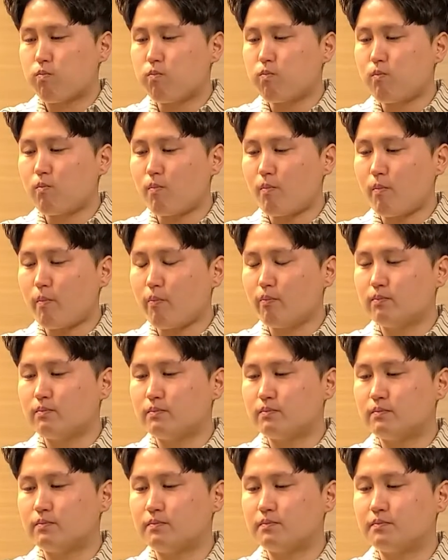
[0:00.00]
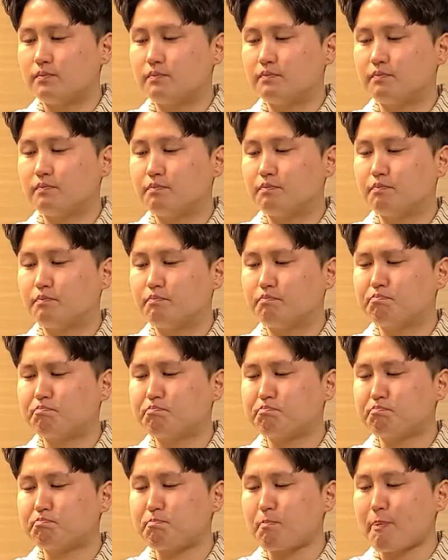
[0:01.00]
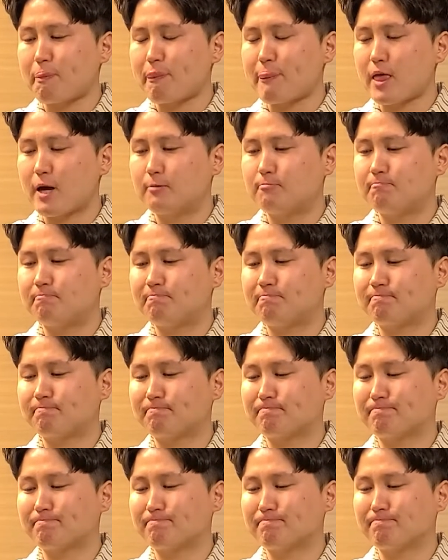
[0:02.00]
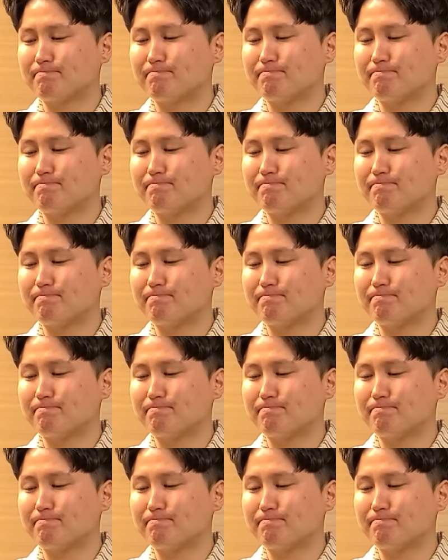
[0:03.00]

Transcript: Nothing is said.